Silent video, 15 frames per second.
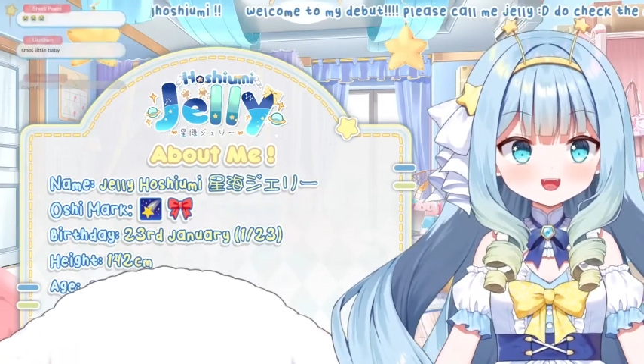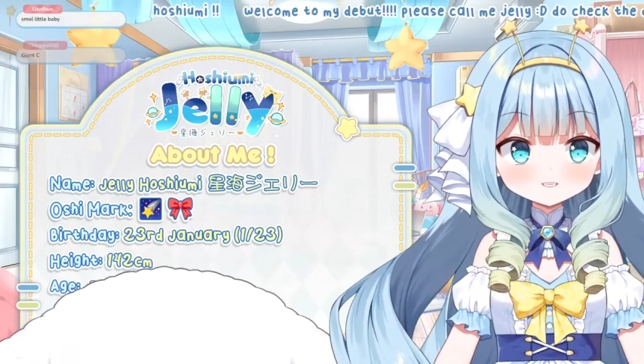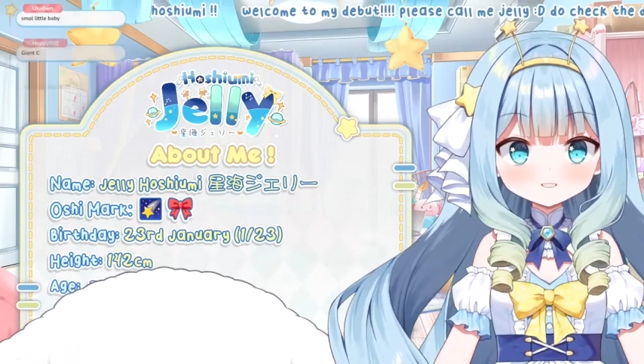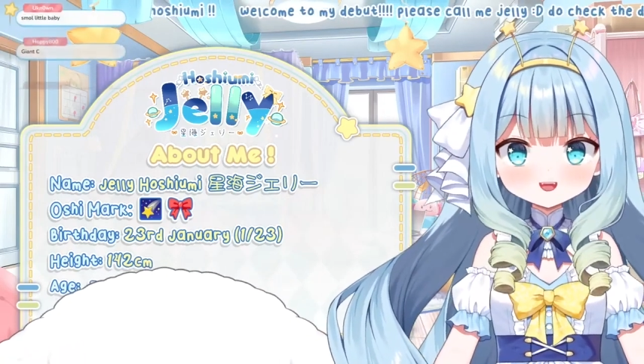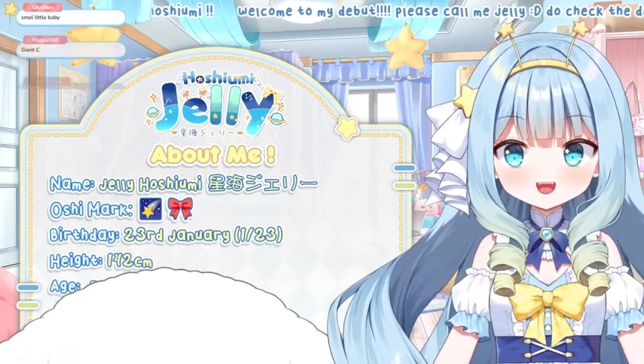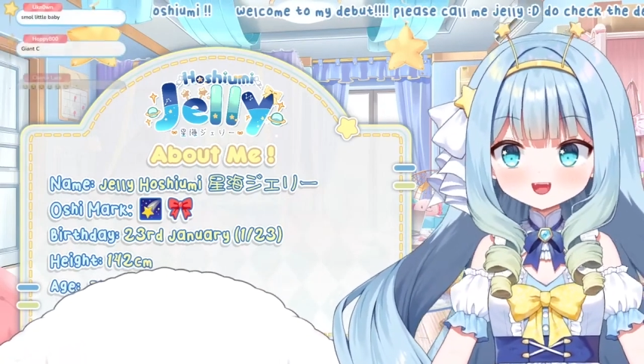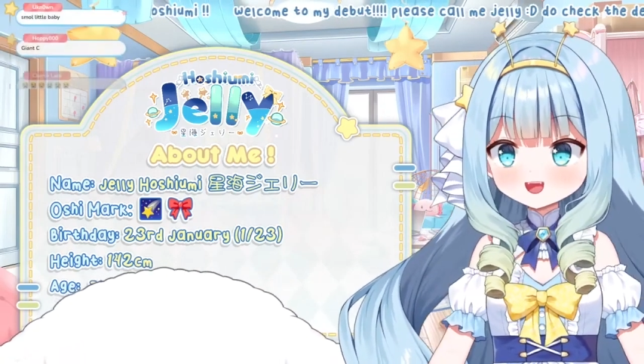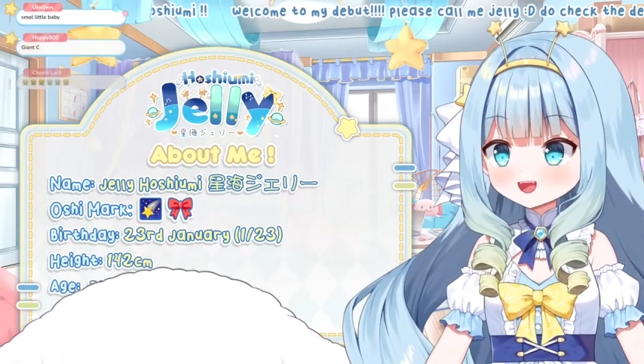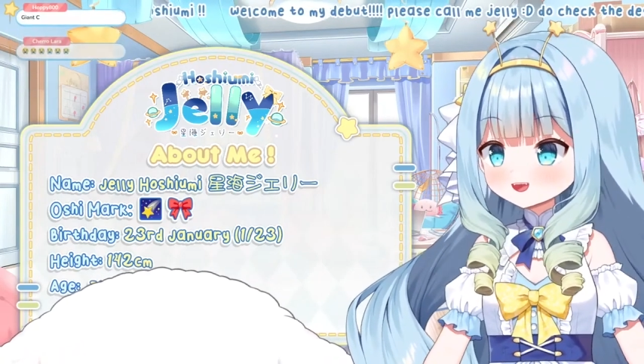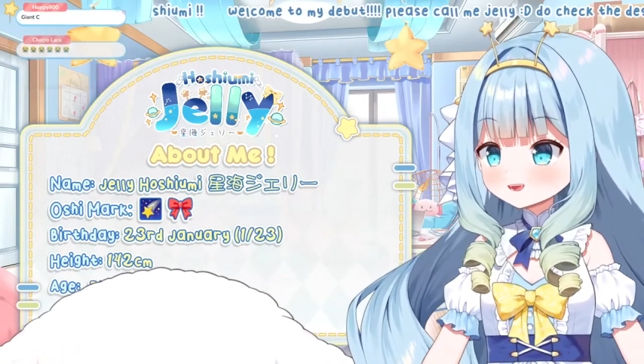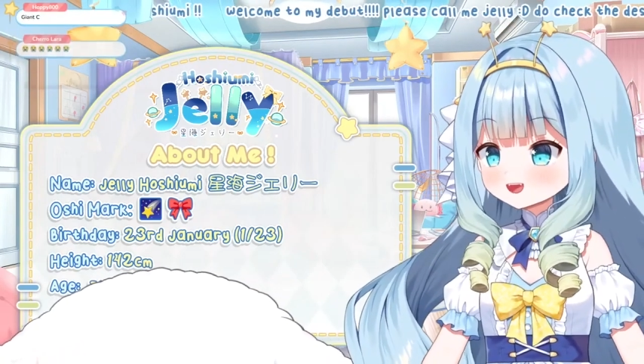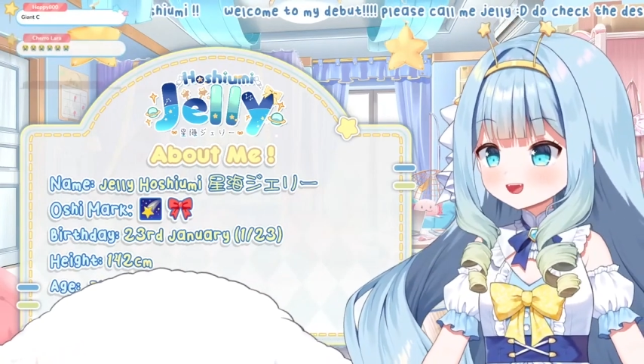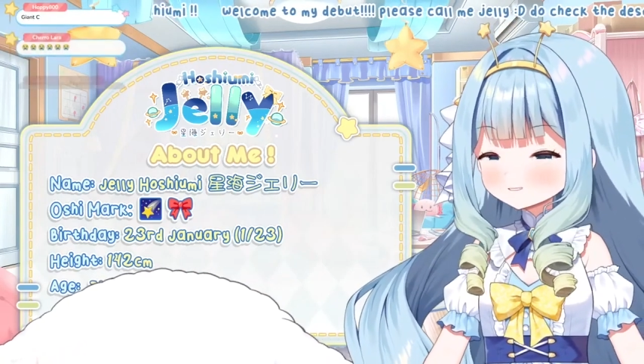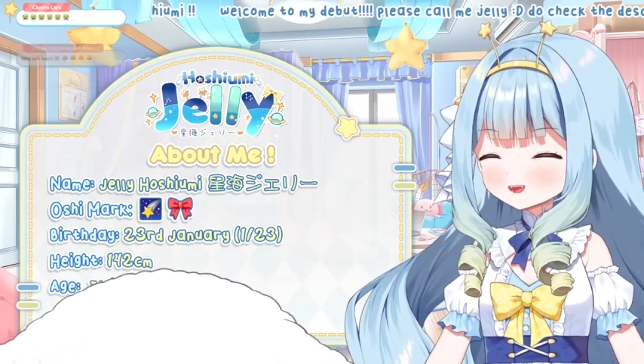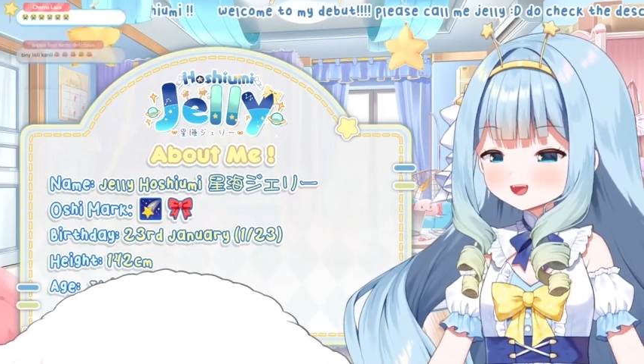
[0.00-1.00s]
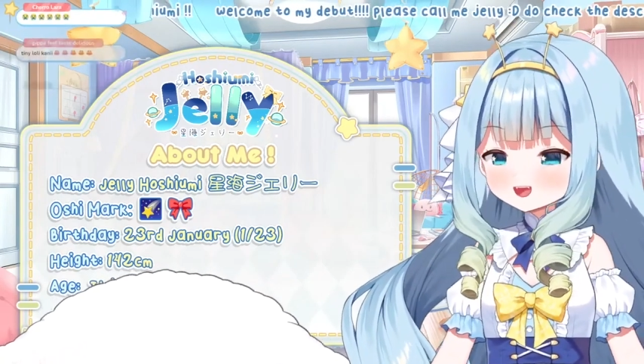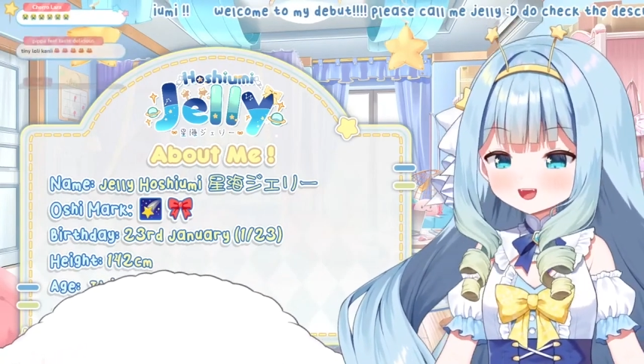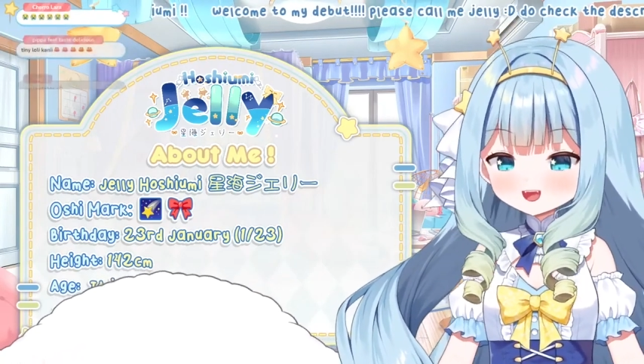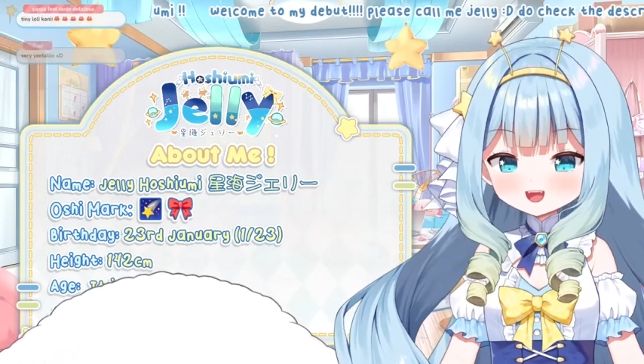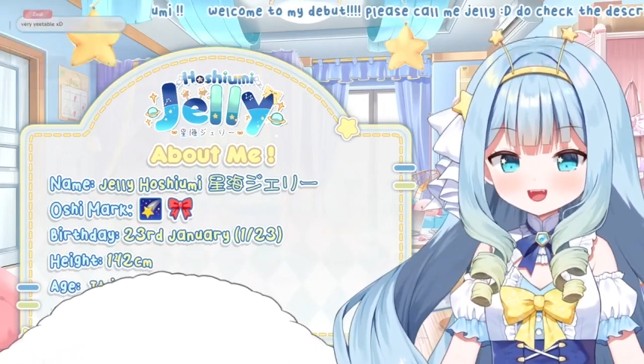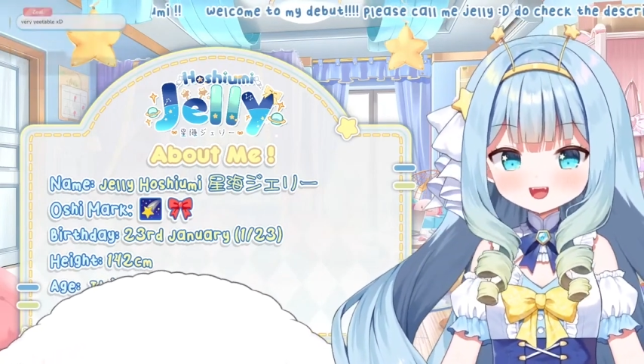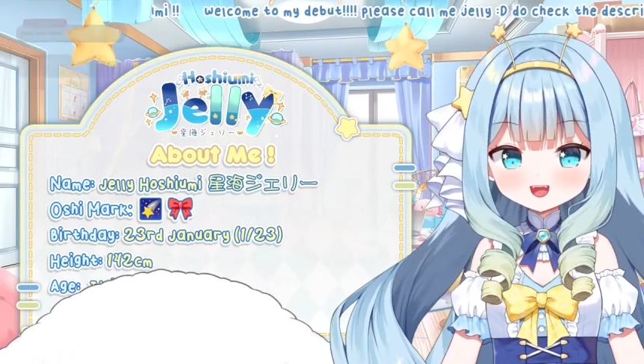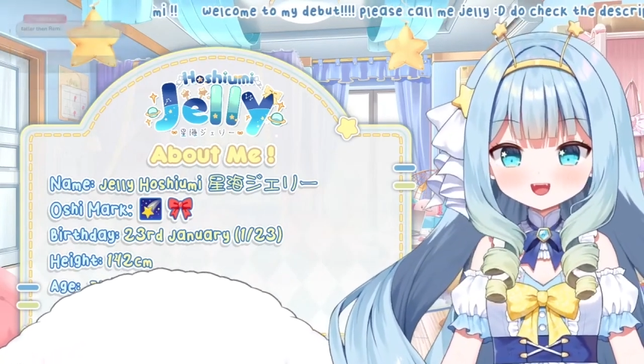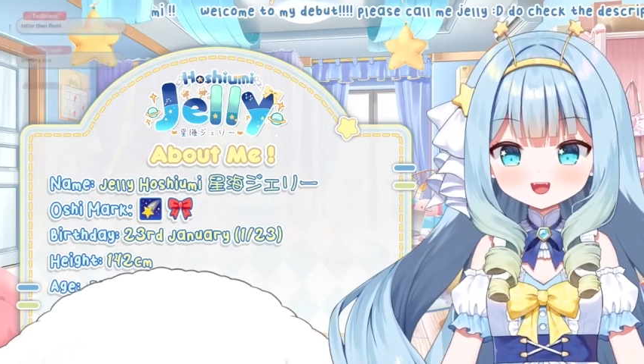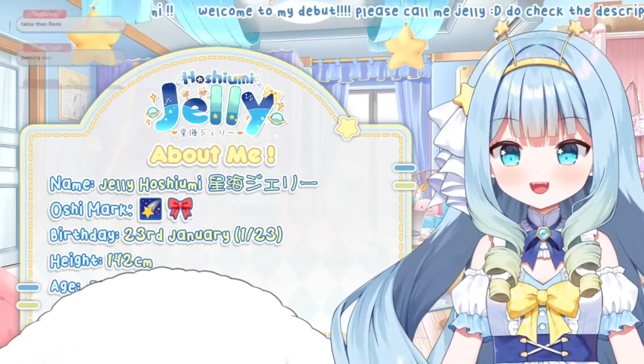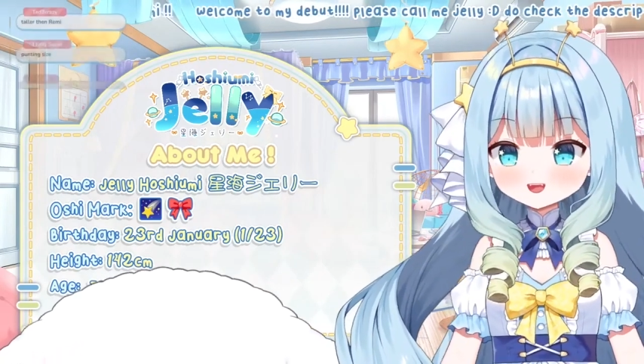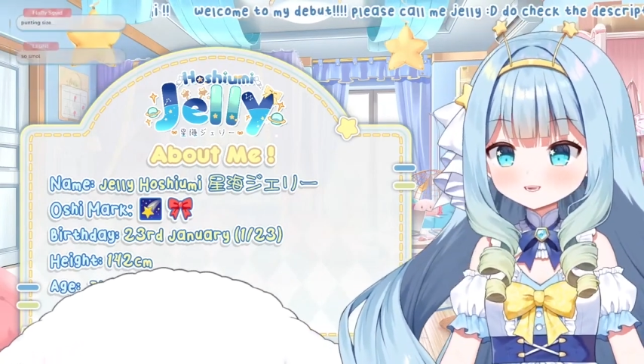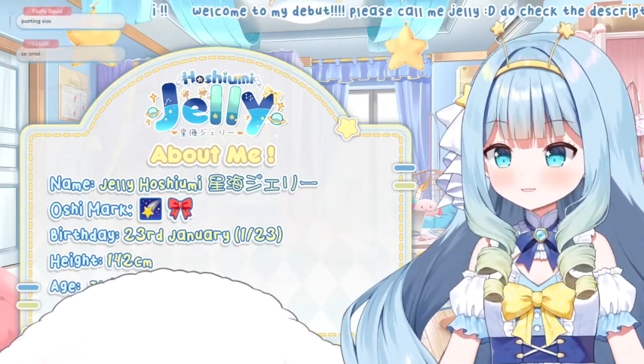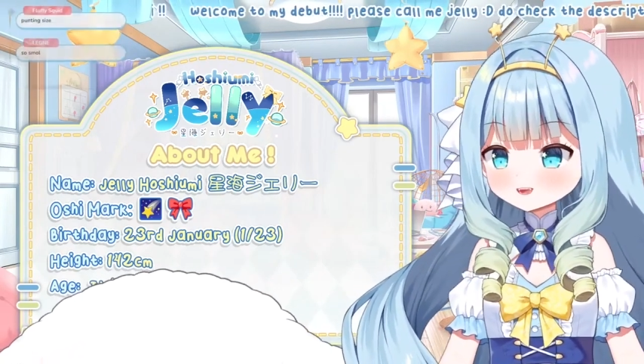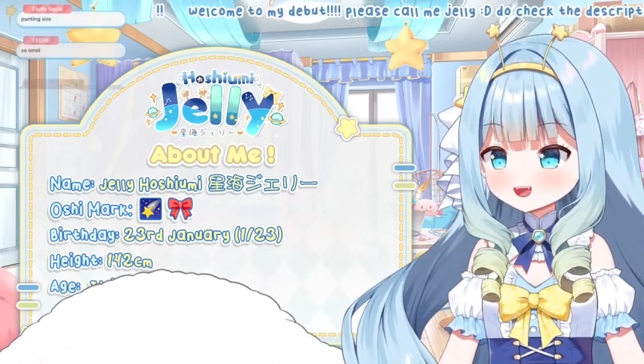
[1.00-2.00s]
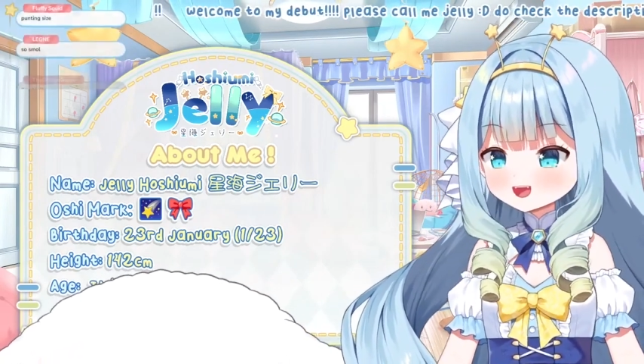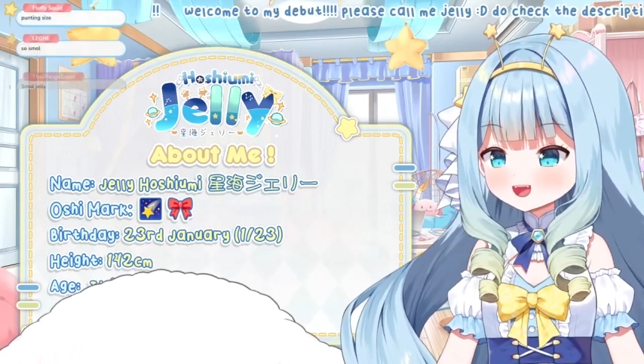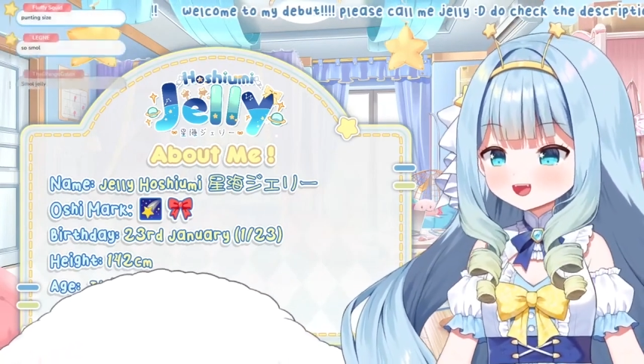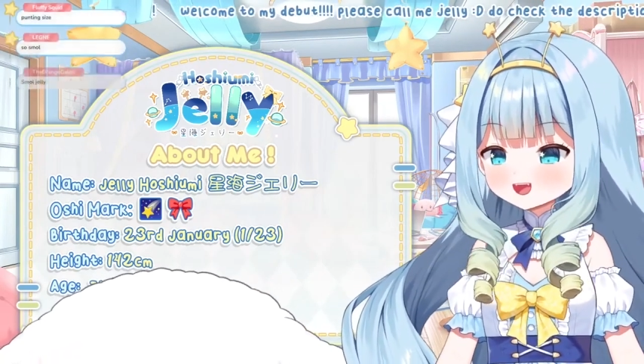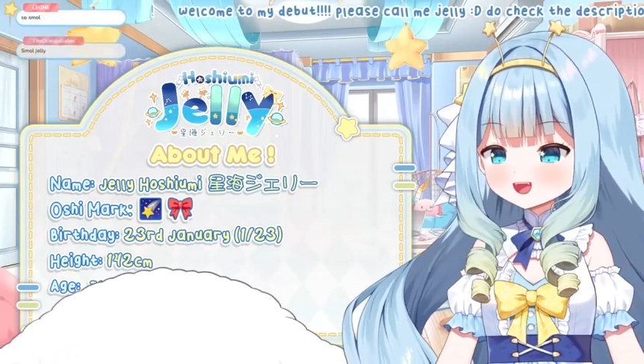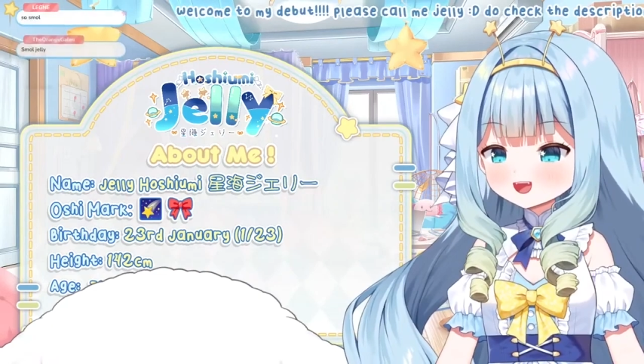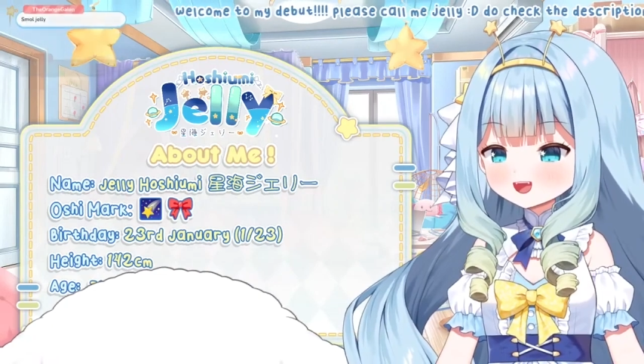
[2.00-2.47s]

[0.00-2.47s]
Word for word: but he told me, he told me, uh,